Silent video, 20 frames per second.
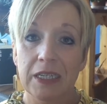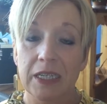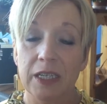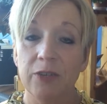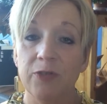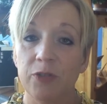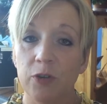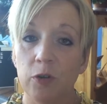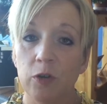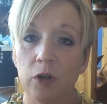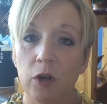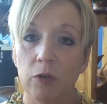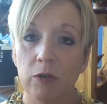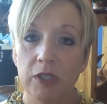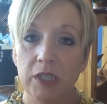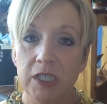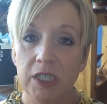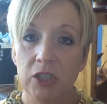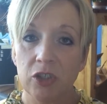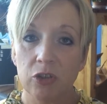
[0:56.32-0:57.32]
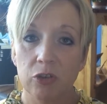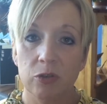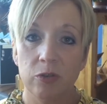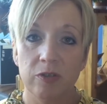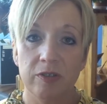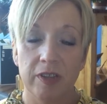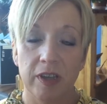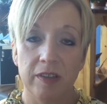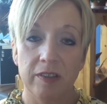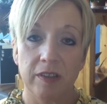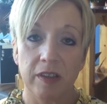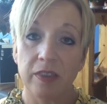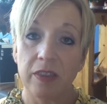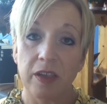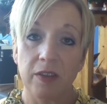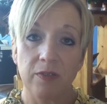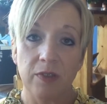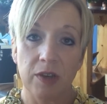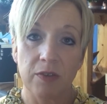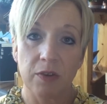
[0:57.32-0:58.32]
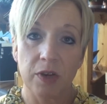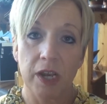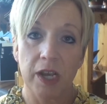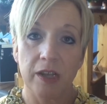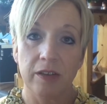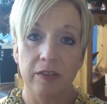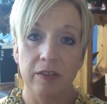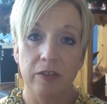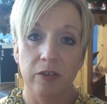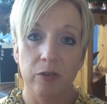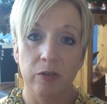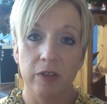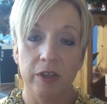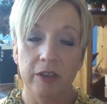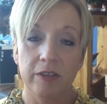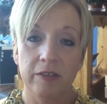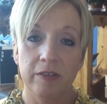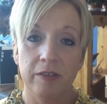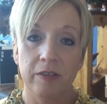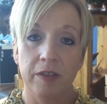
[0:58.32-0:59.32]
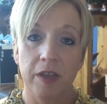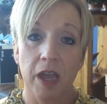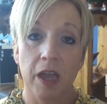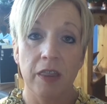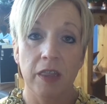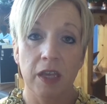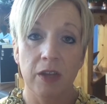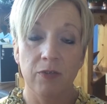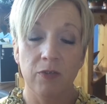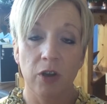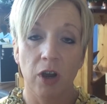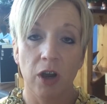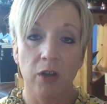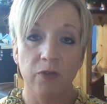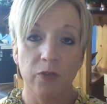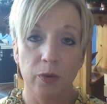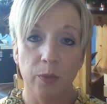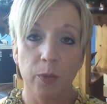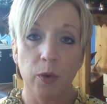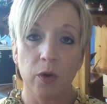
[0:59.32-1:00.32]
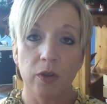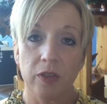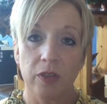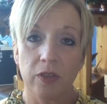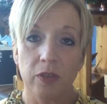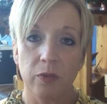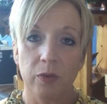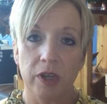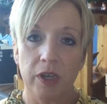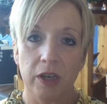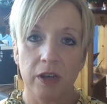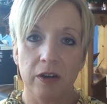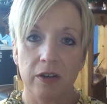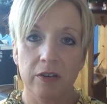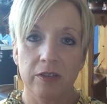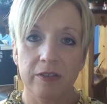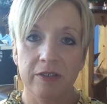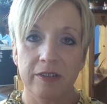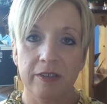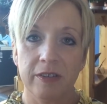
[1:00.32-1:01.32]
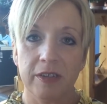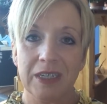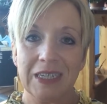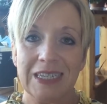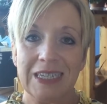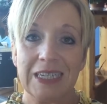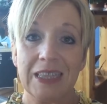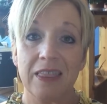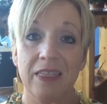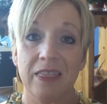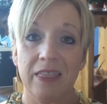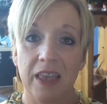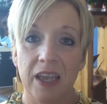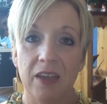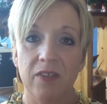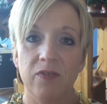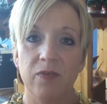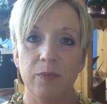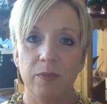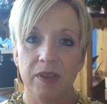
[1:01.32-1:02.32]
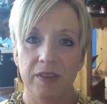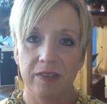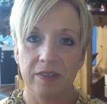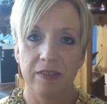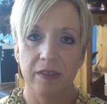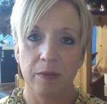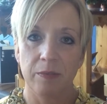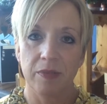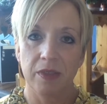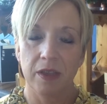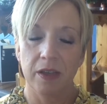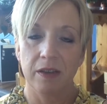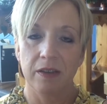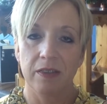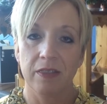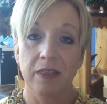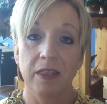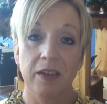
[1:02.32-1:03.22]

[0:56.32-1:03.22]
If you know a teacher who says that they've never had to do this and they've taught for more than 3 years, they've missed something.